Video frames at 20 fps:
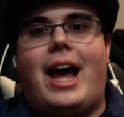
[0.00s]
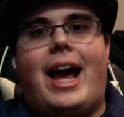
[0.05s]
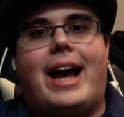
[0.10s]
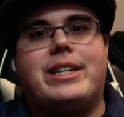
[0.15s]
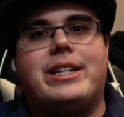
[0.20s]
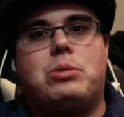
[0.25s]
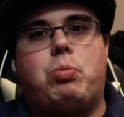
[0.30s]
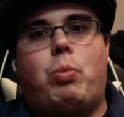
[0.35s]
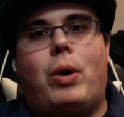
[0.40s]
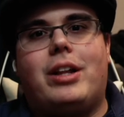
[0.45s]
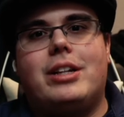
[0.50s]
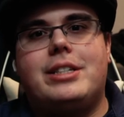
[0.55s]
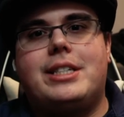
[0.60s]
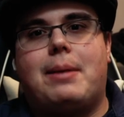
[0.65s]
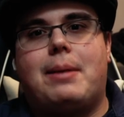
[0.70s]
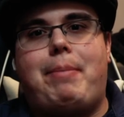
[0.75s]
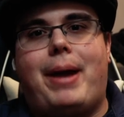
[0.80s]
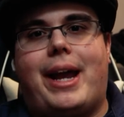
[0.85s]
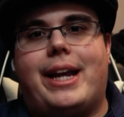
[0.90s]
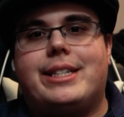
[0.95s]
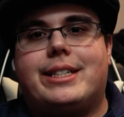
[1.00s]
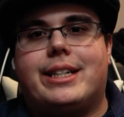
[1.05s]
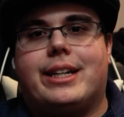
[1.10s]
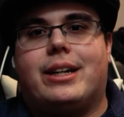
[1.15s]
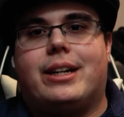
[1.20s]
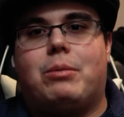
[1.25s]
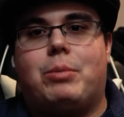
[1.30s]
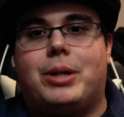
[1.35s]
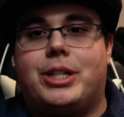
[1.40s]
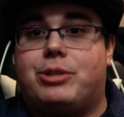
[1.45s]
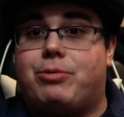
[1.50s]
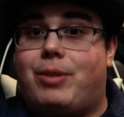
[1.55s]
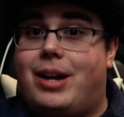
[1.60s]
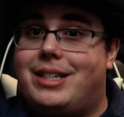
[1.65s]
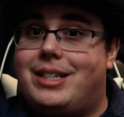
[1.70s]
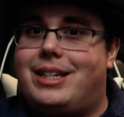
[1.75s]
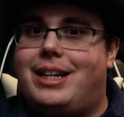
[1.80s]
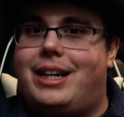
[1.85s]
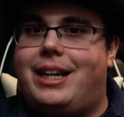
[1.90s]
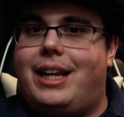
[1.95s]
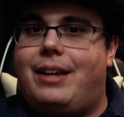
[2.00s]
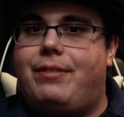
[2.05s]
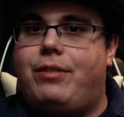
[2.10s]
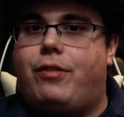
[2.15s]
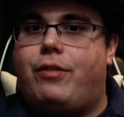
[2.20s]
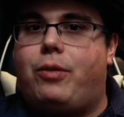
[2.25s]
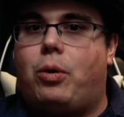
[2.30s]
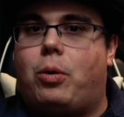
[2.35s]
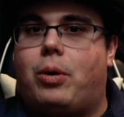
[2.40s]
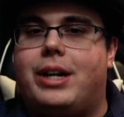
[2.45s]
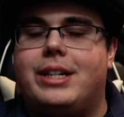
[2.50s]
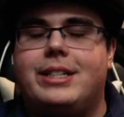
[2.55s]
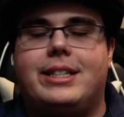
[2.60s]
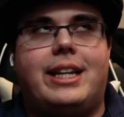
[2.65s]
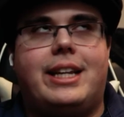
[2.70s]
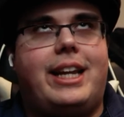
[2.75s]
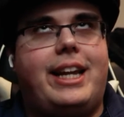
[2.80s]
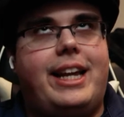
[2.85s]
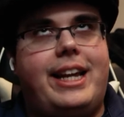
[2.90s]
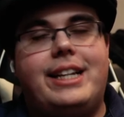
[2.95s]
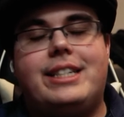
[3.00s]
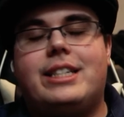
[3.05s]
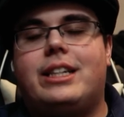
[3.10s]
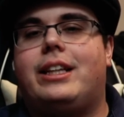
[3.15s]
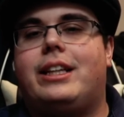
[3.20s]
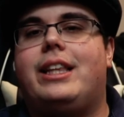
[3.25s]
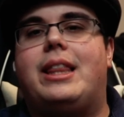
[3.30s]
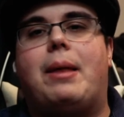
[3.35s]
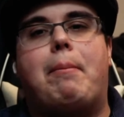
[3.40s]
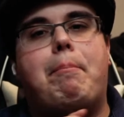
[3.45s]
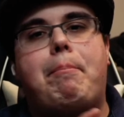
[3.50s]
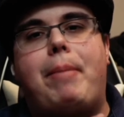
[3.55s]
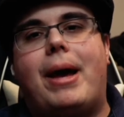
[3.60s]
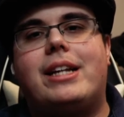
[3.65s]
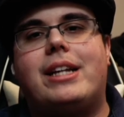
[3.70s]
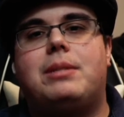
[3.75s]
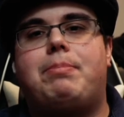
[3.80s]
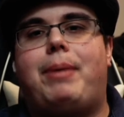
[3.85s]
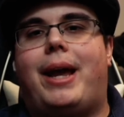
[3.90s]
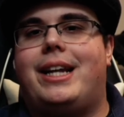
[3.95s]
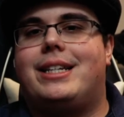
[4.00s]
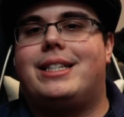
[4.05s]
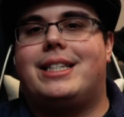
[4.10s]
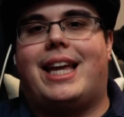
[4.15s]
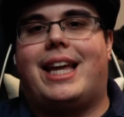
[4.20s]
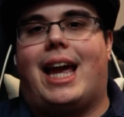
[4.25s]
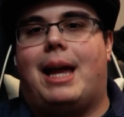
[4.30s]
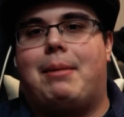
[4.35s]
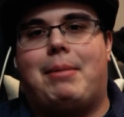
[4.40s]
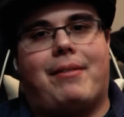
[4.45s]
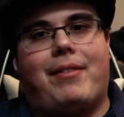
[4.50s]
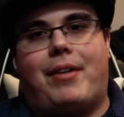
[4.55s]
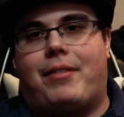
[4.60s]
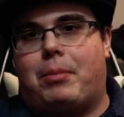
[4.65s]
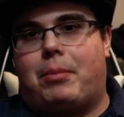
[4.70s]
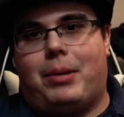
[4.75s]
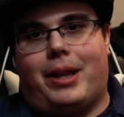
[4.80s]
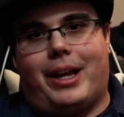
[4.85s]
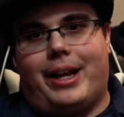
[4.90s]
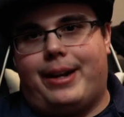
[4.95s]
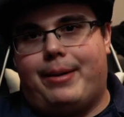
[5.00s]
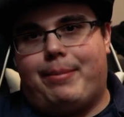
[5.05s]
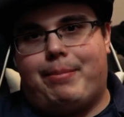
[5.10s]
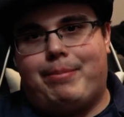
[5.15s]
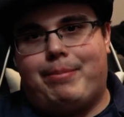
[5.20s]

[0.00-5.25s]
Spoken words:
as well as the pacing, which Resident Evil 4 is easily the best paced game I've ever played.